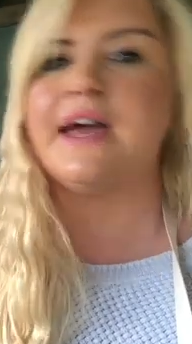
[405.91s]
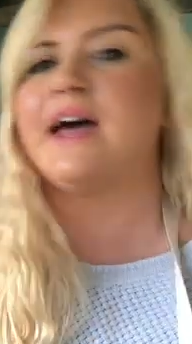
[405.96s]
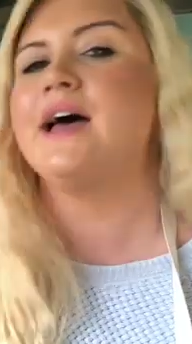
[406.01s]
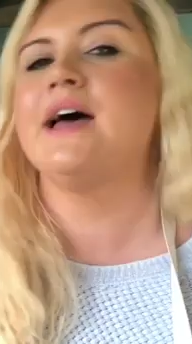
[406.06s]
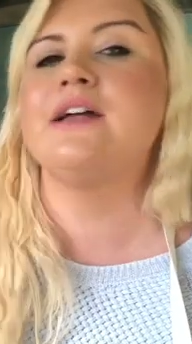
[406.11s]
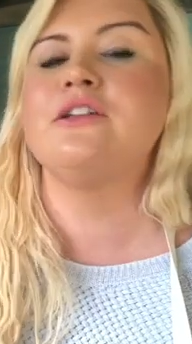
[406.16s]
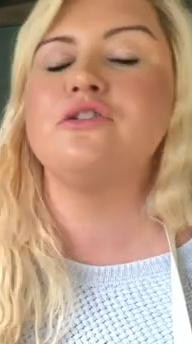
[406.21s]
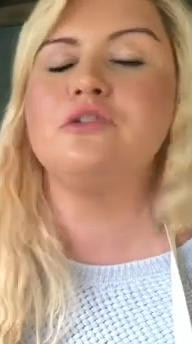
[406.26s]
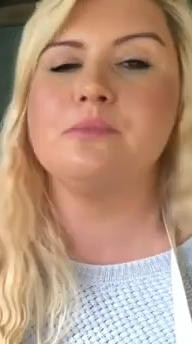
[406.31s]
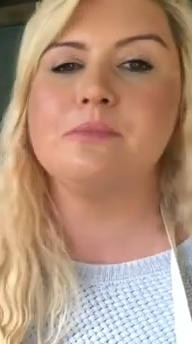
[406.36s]

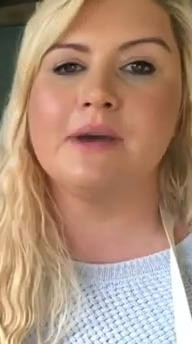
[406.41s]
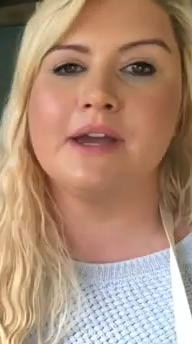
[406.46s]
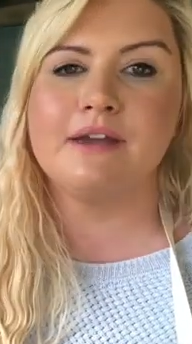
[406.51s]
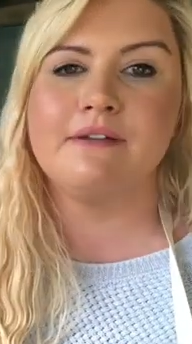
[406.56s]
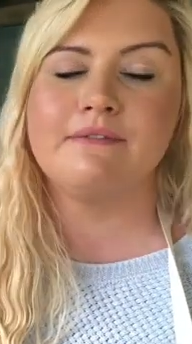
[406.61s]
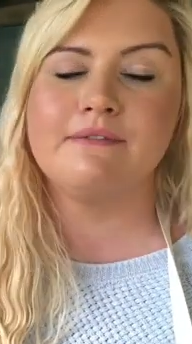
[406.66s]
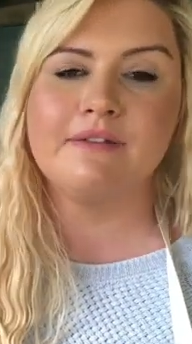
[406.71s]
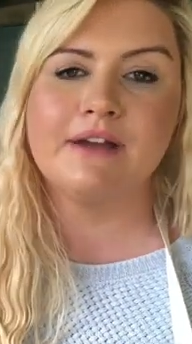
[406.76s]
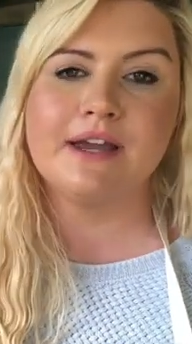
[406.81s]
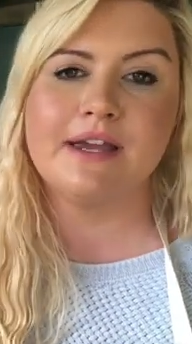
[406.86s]
and you
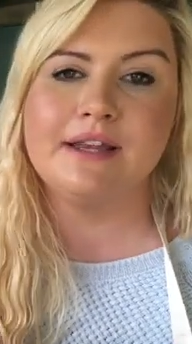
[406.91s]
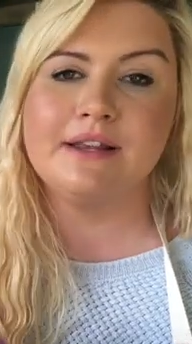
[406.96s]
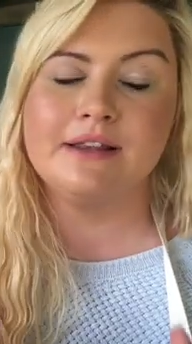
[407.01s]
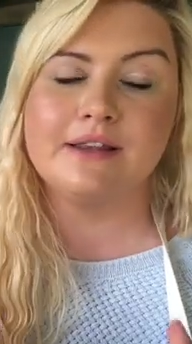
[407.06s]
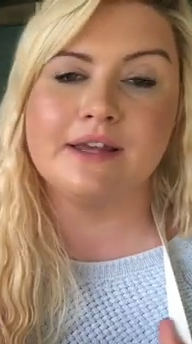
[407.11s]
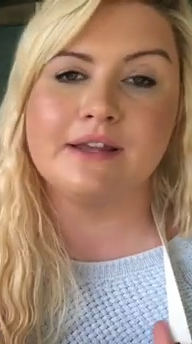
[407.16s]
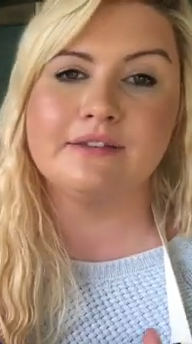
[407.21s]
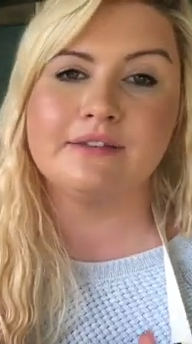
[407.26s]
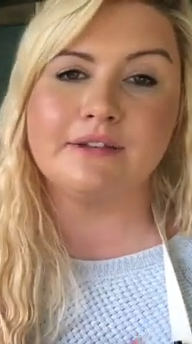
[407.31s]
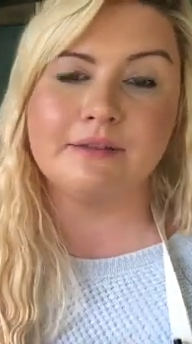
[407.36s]
might find
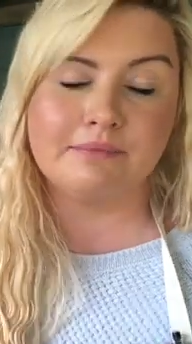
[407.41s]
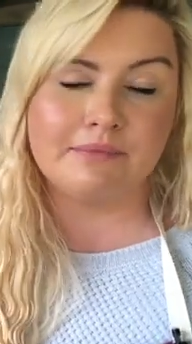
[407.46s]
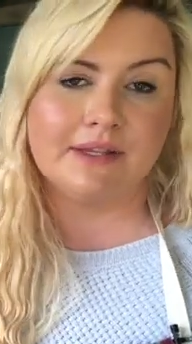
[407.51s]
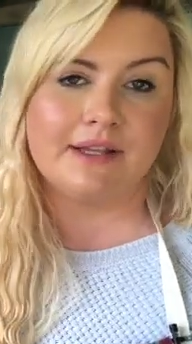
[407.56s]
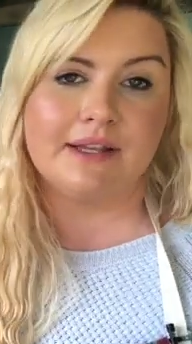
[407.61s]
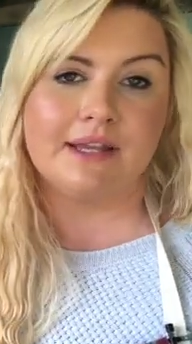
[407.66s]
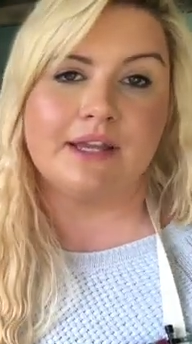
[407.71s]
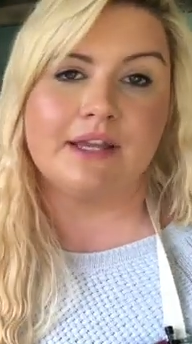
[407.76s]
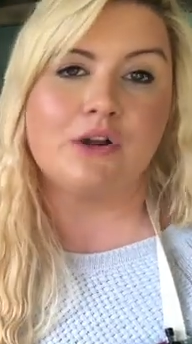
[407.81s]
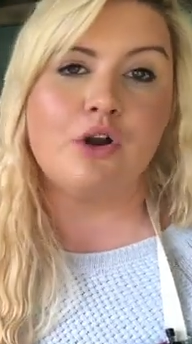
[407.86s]
that
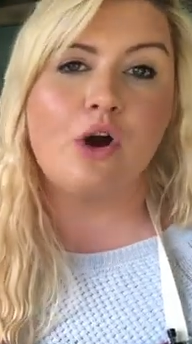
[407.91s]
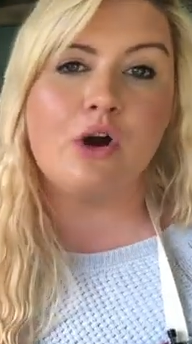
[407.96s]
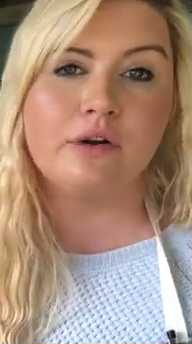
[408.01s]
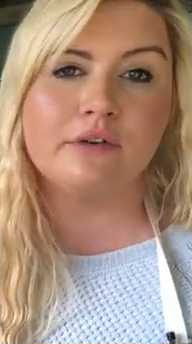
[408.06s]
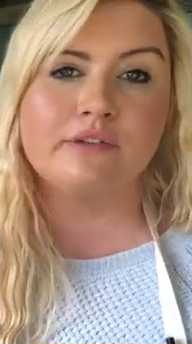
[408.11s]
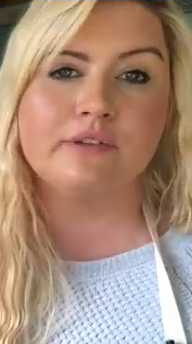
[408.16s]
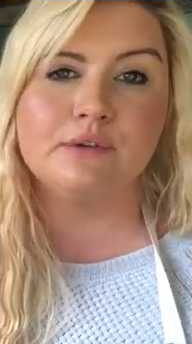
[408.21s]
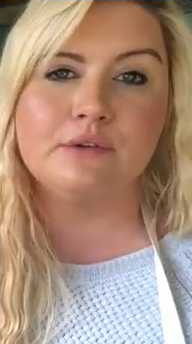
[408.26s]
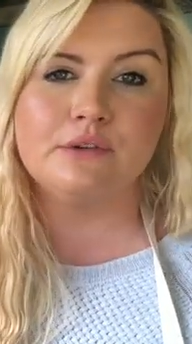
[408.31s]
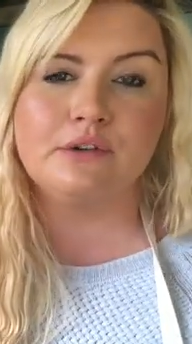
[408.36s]
something like an
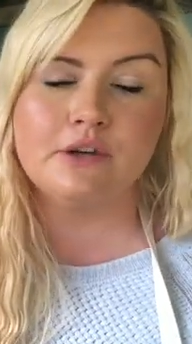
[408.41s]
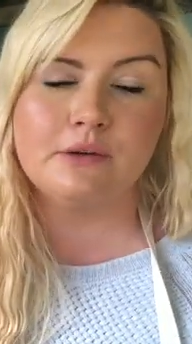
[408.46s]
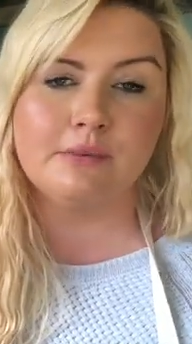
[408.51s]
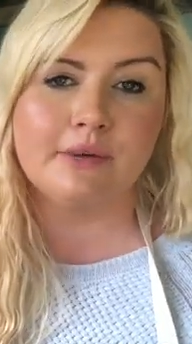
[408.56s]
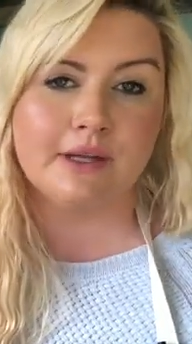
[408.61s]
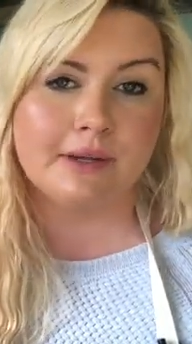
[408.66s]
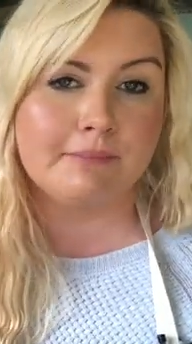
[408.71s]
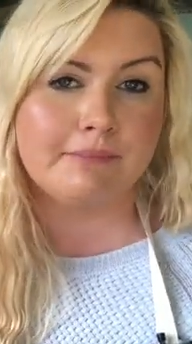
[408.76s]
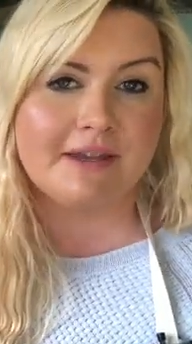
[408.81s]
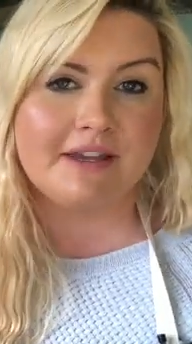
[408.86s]
OXO cube,
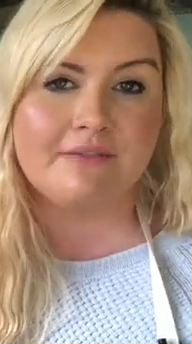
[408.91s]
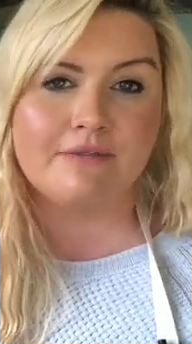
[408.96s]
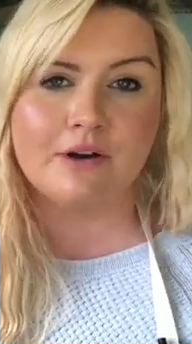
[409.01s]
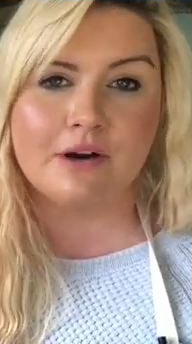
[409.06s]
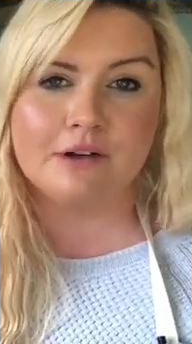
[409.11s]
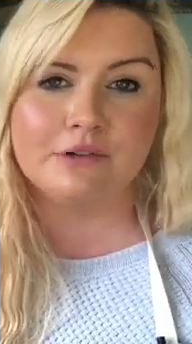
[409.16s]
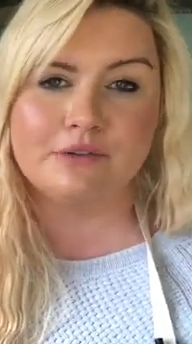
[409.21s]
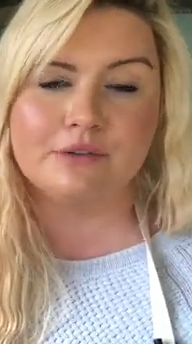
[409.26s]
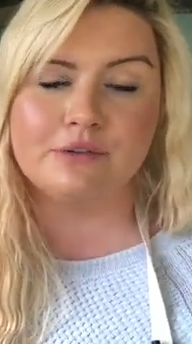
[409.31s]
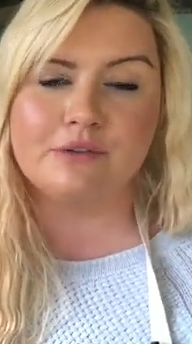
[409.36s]
like a beef
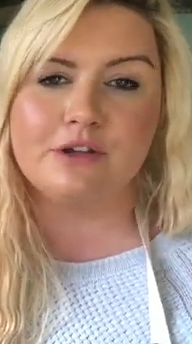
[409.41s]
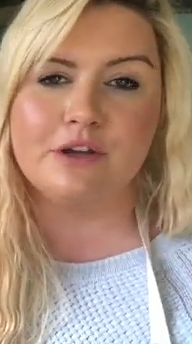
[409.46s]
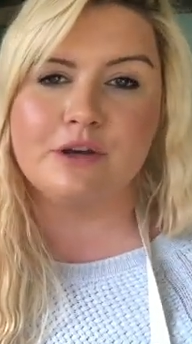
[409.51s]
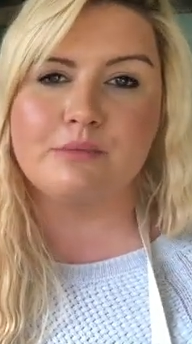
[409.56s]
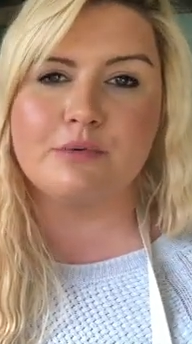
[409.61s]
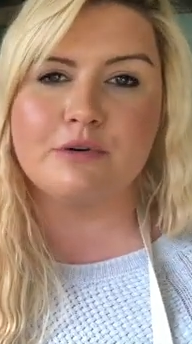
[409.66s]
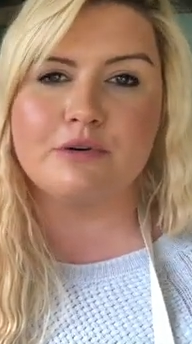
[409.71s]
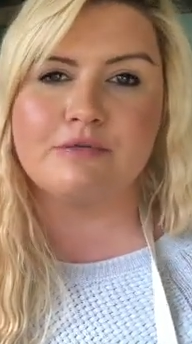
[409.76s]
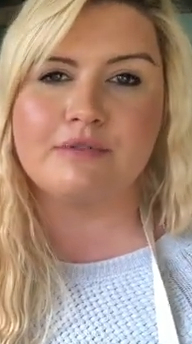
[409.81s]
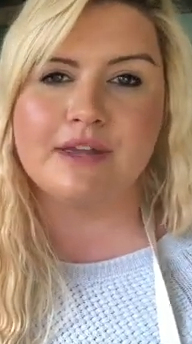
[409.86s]
OXO cube,
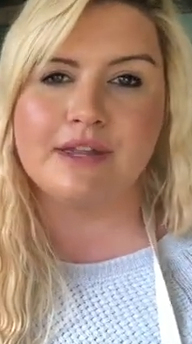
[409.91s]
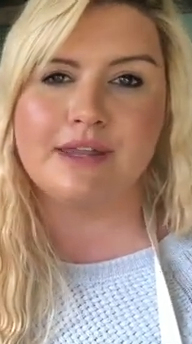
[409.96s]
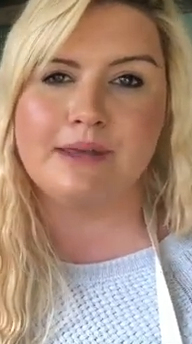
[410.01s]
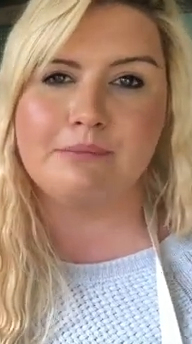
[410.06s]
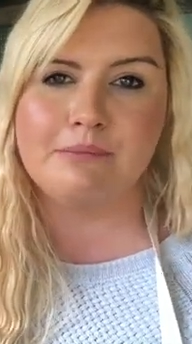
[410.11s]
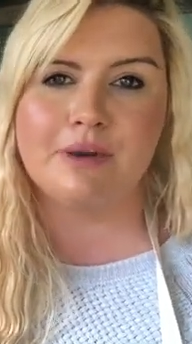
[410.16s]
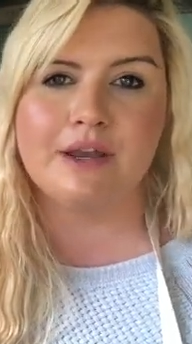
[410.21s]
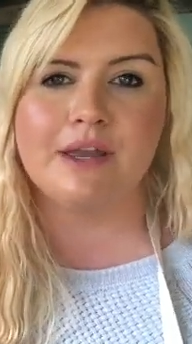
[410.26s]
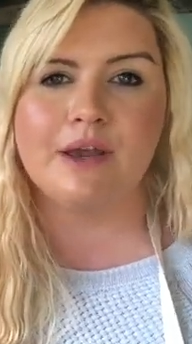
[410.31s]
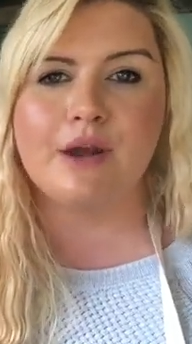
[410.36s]
will really
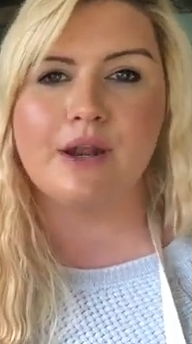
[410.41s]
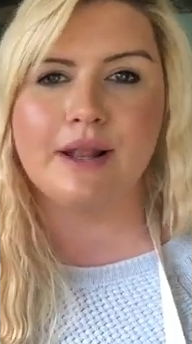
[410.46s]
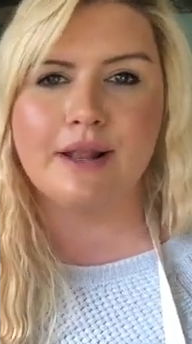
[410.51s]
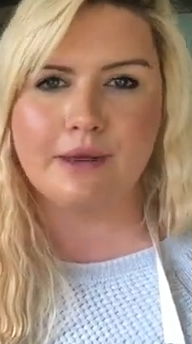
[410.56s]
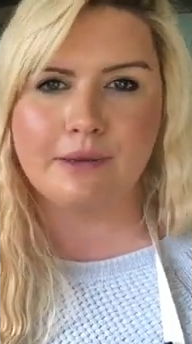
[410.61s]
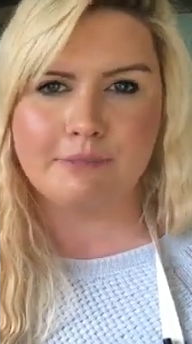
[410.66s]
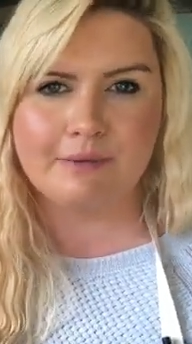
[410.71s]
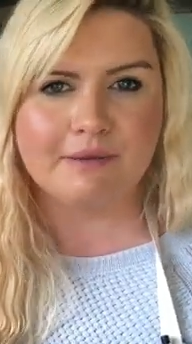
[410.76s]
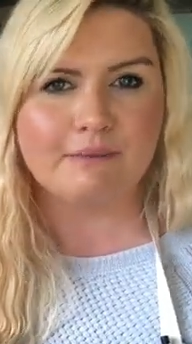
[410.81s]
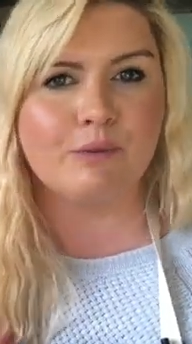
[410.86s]
bring out a
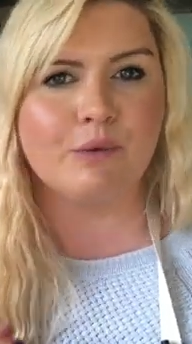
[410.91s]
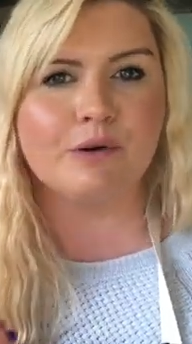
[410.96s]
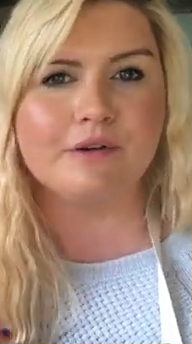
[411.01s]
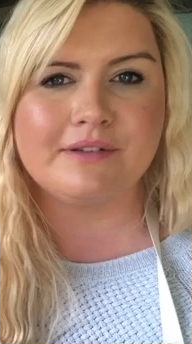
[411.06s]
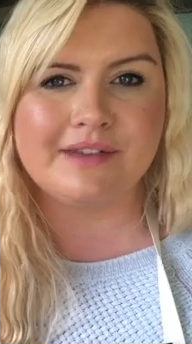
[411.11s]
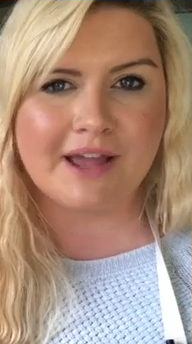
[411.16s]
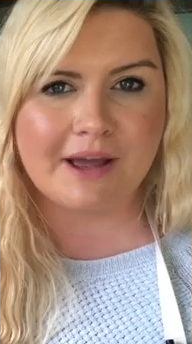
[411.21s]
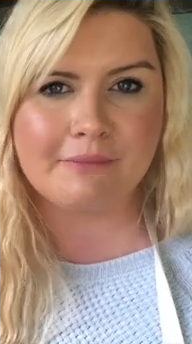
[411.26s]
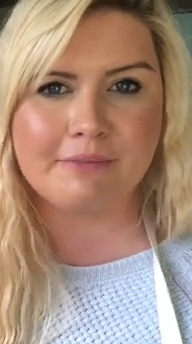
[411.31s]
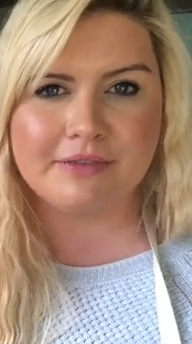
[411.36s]
little bit more
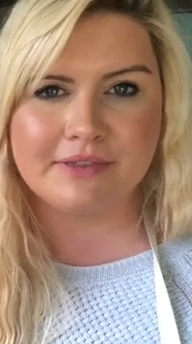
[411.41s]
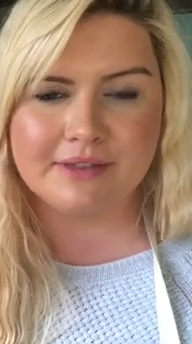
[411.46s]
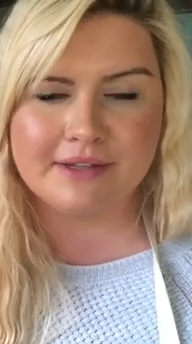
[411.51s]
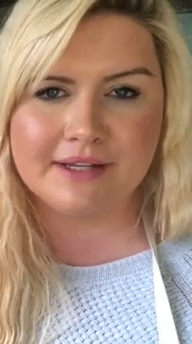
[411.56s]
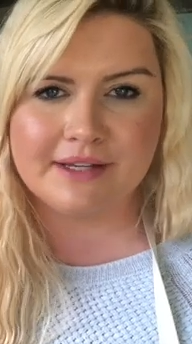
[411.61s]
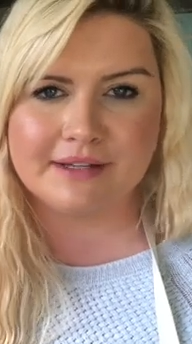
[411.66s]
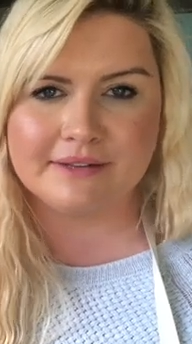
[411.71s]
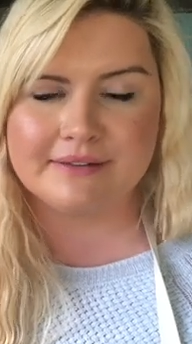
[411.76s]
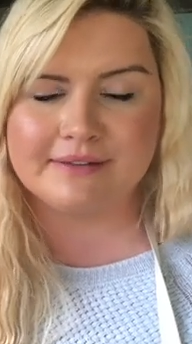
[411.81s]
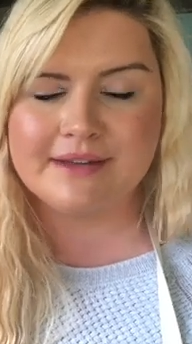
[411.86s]
depth in
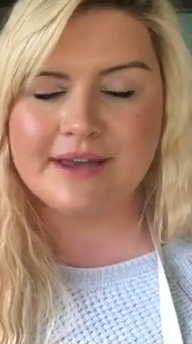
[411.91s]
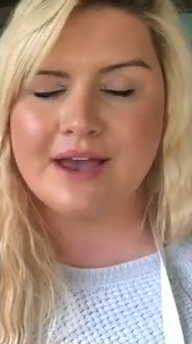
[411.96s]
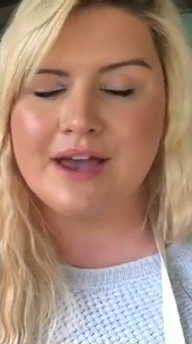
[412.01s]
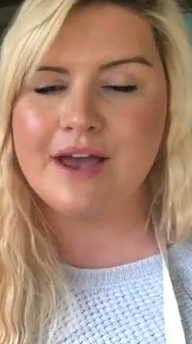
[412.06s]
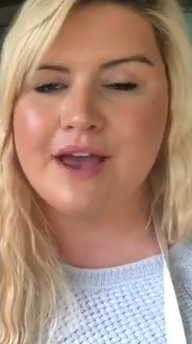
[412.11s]
this.